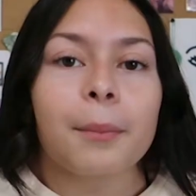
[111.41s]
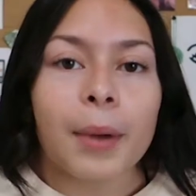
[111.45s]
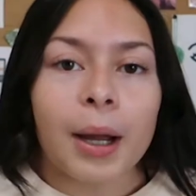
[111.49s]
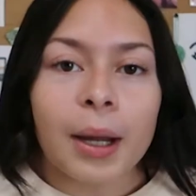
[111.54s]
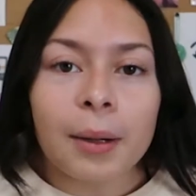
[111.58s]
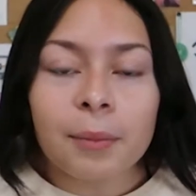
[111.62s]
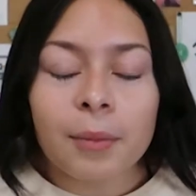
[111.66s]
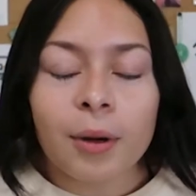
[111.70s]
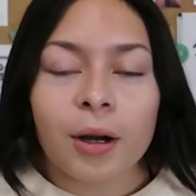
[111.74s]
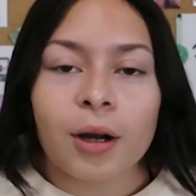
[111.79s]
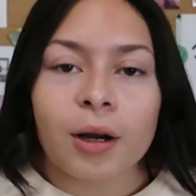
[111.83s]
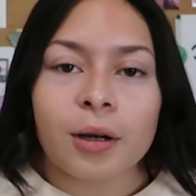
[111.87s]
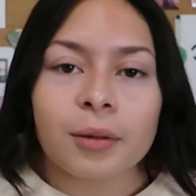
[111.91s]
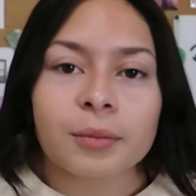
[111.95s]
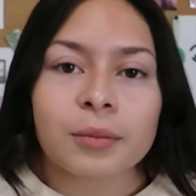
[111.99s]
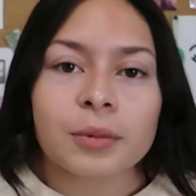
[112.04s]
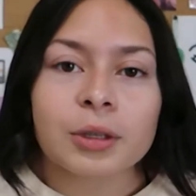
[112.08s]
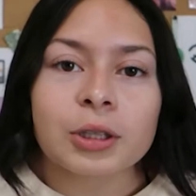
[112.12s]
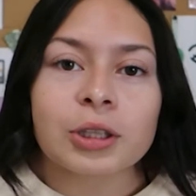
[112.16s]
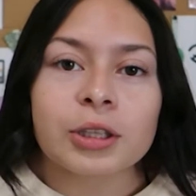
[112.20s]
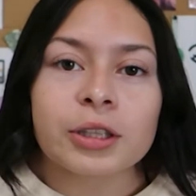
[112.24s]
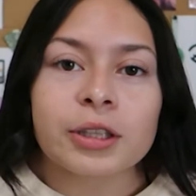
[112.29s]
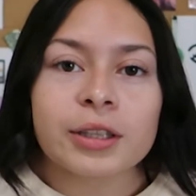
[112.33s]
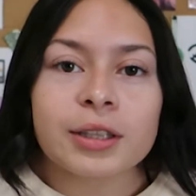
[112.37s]
My
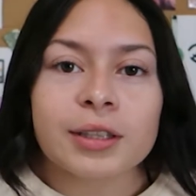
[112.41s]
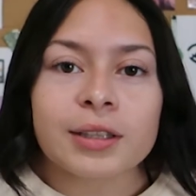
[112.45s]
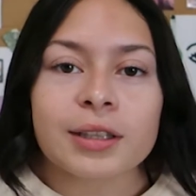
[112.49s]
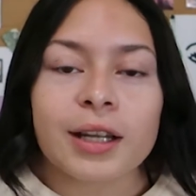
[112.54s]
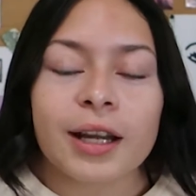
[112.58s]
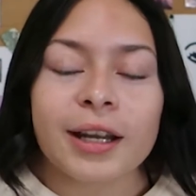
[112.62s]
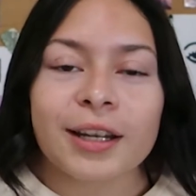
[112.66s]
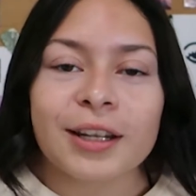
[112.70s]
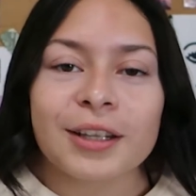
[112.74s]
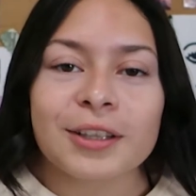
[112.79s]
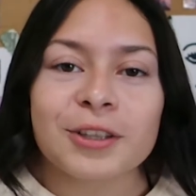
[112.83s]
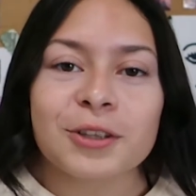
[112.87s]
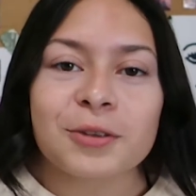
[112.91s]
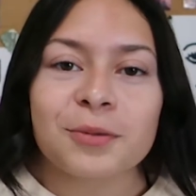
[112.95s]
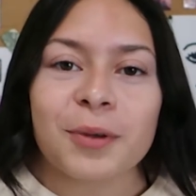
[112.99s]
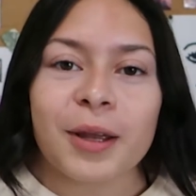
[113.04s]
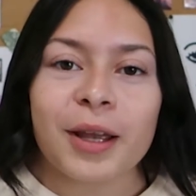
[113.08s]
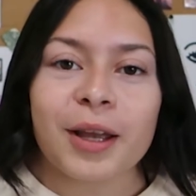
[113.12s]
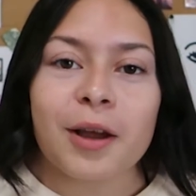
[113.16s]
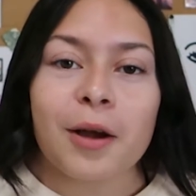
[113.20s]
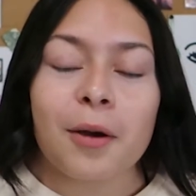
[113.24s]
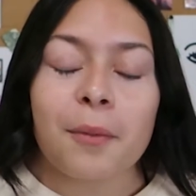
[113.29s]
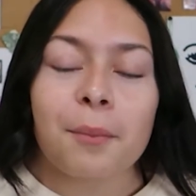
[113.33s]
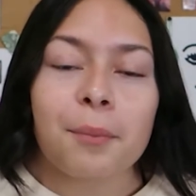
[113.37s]
mom, she decided to
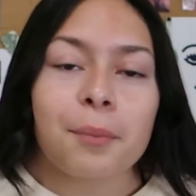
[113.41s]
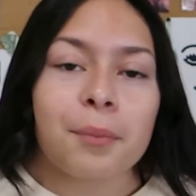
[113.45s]
make a